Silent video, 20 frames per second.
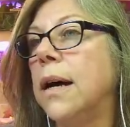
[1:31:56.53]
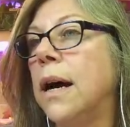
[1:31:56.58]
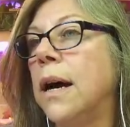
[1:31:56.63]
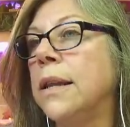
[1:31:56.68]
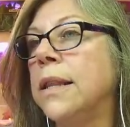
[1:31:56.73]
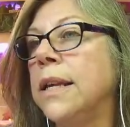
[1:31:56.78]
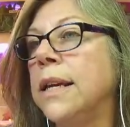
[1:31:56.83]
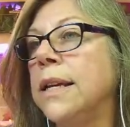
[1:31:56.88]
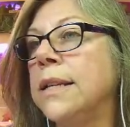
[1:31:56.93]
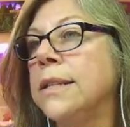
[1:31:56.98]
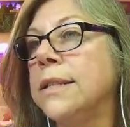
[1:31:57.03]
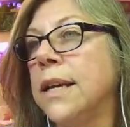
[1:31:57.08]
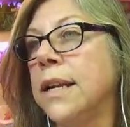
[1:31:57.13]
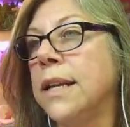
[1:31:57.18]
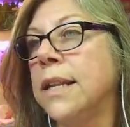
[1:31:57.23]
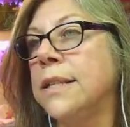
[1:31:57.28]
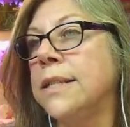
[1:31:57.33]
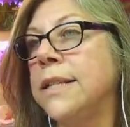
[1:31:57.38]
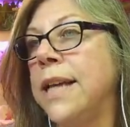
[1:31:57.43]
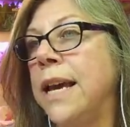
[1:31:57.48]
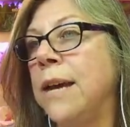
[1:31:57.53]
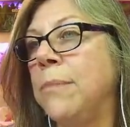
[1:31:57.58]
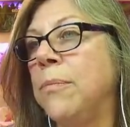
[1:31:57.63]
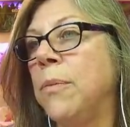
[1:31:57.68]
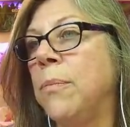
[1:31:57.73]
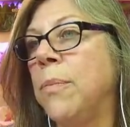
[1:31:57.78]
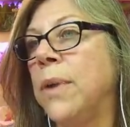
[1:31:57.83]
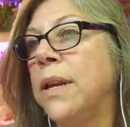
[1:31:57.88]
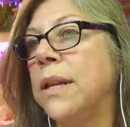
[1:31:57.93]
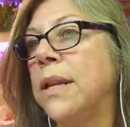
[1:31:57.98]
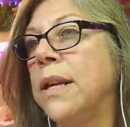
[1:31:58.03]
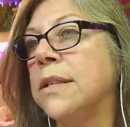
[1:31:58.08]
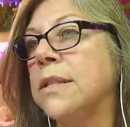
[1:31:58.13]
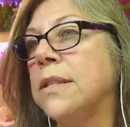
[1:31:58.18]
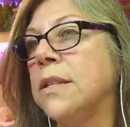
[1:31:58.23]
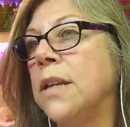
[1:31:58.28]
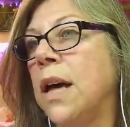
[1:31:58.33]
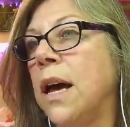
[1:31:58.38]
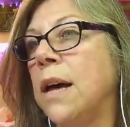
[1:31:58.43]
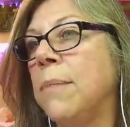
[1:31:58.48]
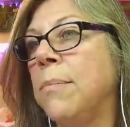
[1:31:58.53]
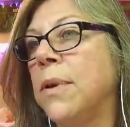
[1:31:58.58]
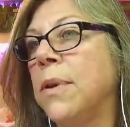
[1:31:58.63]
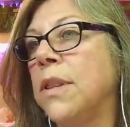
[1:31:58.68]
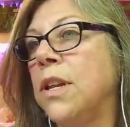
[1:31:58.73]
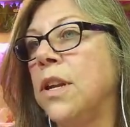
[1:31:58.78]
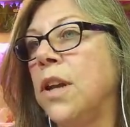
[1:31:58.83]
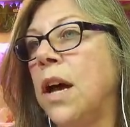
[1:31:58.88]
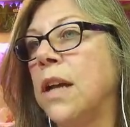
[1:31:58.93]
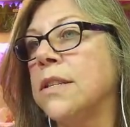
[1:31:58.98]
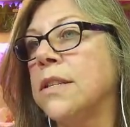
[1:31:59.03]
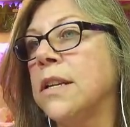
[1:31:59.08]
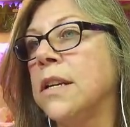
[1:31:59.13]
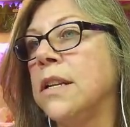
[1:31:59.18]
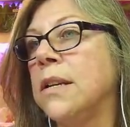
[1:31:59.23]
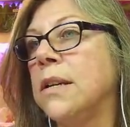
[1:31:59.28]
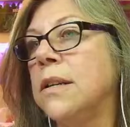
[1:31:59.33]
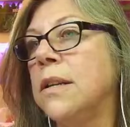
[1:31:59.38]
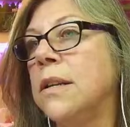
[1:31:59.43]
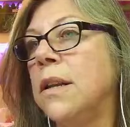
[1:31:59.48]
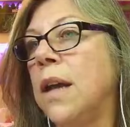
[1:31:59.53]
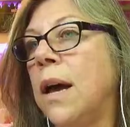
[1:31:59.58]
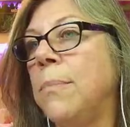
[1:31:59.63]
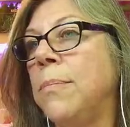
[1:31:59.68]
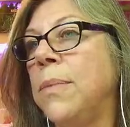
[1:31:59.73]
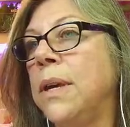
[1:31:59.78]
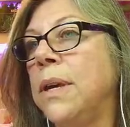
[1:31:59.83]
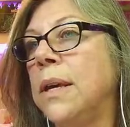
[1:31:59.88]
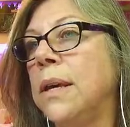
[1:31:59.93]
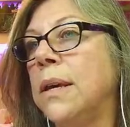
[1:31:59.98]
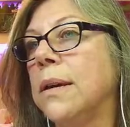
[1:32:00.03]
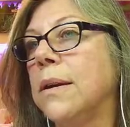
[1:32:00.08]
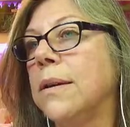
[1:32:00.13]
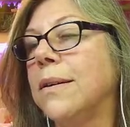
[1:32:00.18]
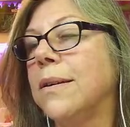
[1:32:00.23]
on the inside of the tape, but it's not, but the knot's gonna not be,